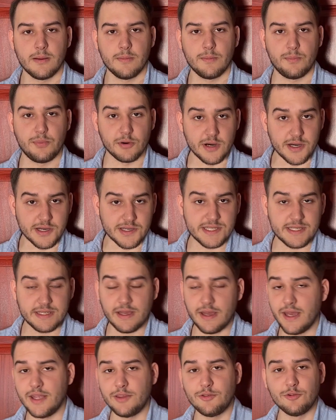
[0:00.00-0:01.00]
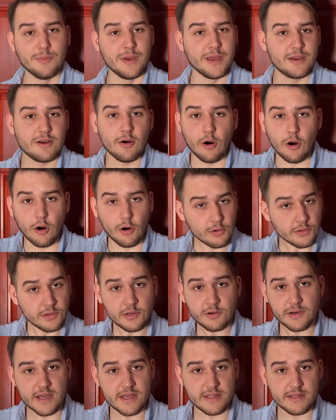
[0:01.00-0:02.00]
Plus, it will make all the
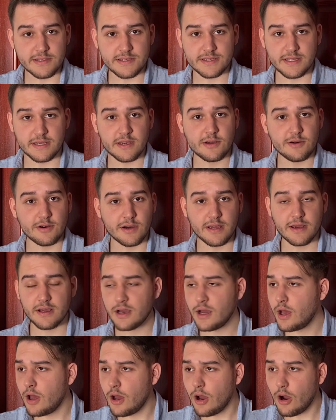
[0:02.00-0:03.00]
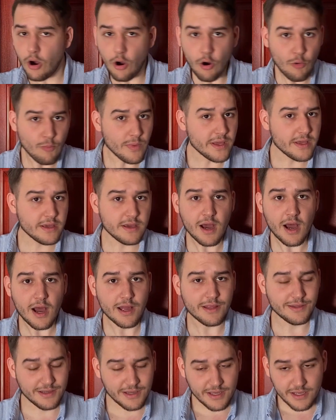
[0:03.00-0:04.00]
ladies think like, oh my
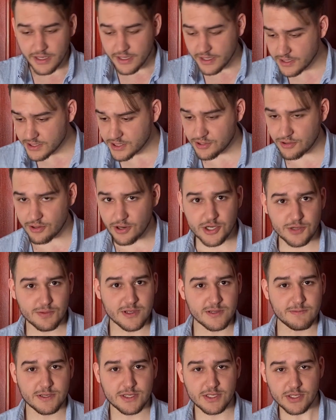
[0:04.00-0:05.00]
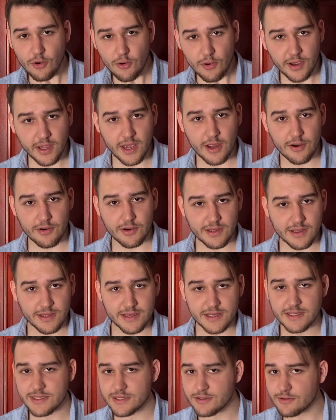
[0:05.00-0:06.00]
god, his crotch must be so hairy,
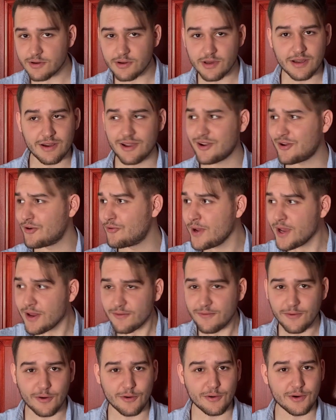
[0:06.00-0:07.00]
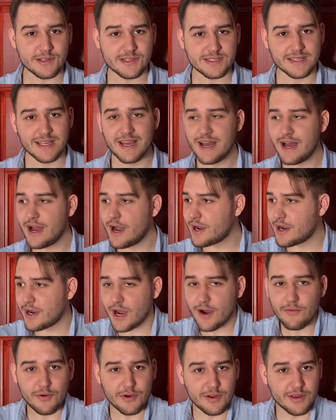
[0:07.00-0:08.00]
it's looking like a rainforest,
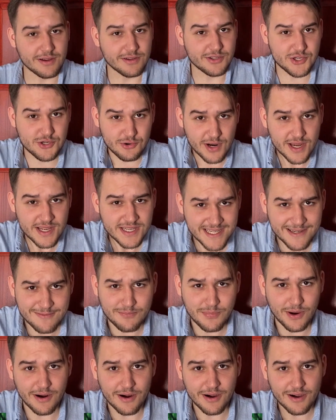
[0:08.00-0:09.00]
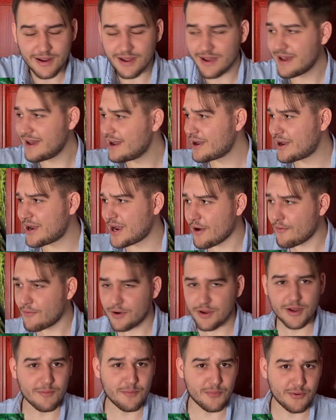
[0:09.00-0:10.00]
covering a Jurassic Park,
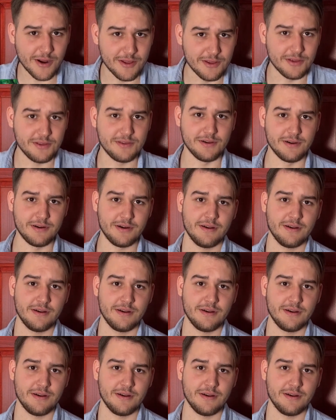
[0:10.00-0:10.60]
covering a predator.